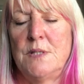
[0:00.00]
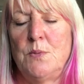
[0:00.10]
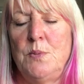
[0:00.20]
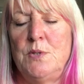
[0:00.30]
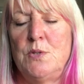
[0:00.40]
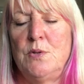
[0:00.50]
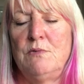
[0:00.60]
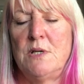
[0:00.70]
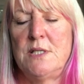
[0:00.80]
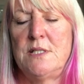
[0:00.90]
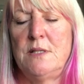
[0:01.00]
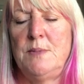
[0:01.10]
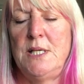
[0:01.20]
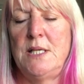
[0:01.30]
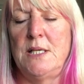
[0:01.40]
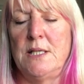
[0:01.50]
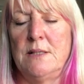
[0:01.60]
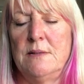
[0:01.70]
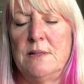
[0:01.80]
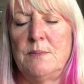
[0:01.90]
that we were doing right at the beginning.
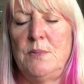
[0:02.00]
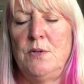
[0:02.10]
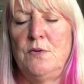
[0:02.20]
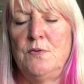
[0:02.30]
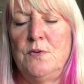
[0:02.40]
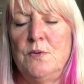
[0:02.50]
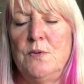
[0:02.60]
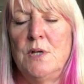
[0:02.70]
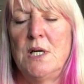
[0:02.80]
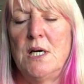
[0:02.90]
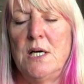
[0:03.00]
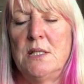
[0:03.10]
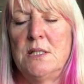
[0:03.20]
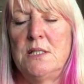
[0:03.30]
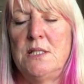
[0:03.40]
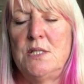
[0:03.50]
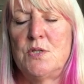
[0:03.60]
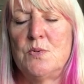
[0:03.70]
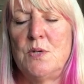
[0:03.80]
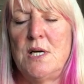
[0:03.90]
A beautiful
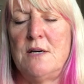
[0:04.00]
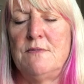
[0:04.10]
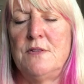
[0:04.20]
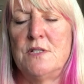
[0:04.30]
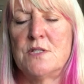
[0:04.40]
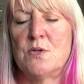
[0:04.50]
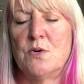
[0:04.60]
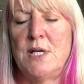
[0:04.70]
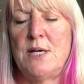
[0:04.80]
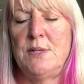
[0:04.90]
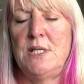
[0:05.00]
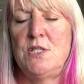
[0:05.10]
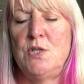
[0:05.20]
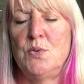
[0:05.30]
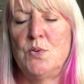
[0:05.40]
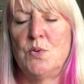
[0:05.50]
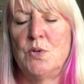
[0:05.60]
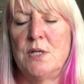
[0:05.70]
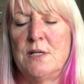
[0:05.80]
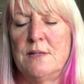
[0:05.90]
unconditional love that has gone out into your
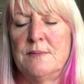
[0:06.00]
aura.